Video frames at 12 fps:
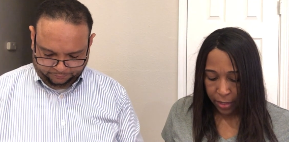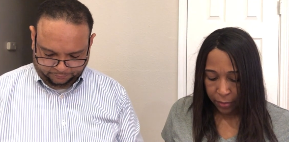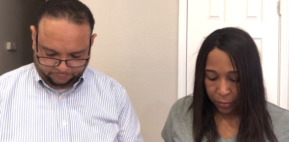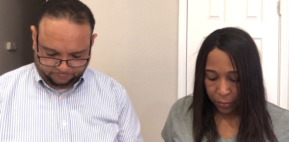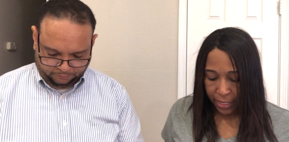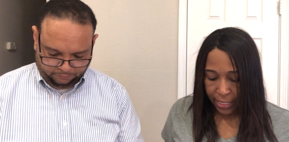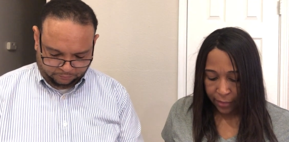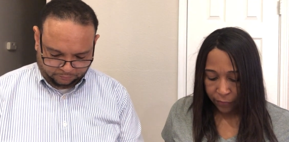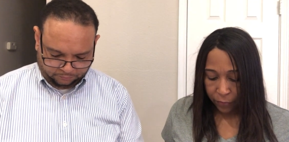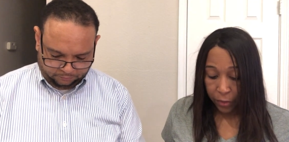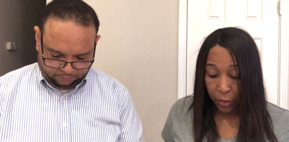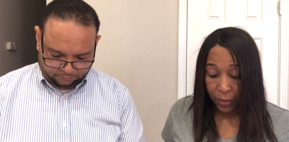Speaker 1: in Greek,
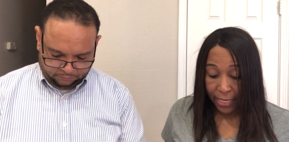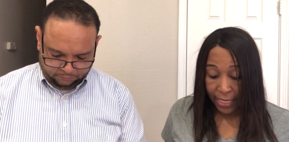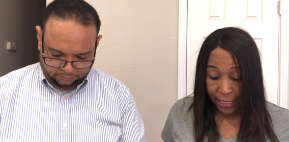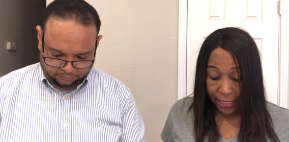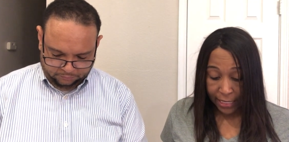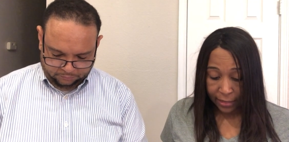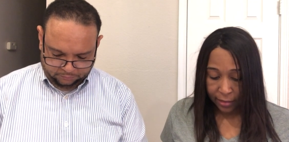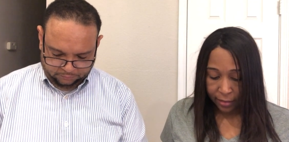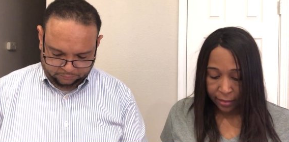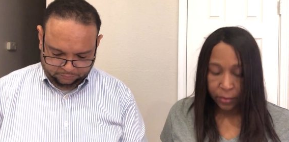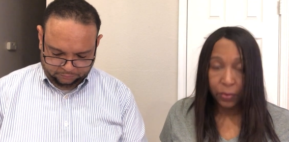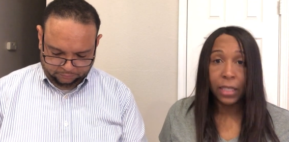for the Greek
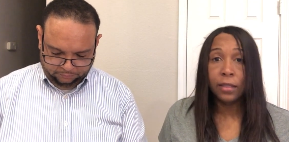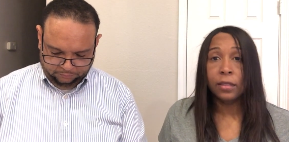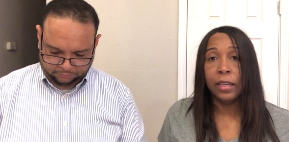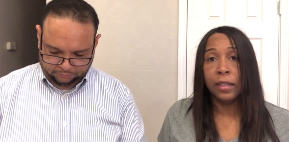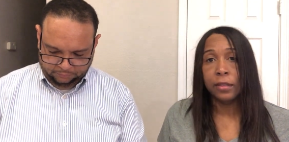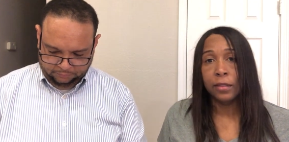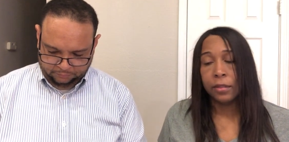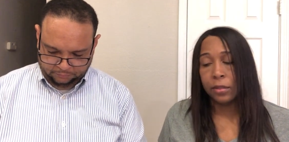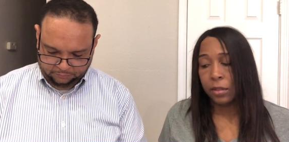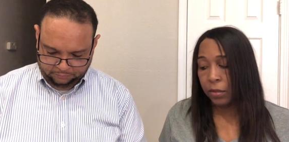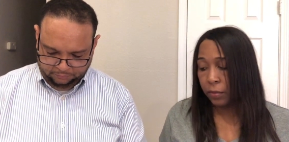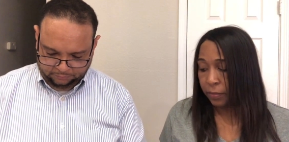elite, is what it says,
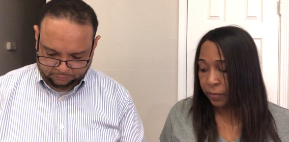so.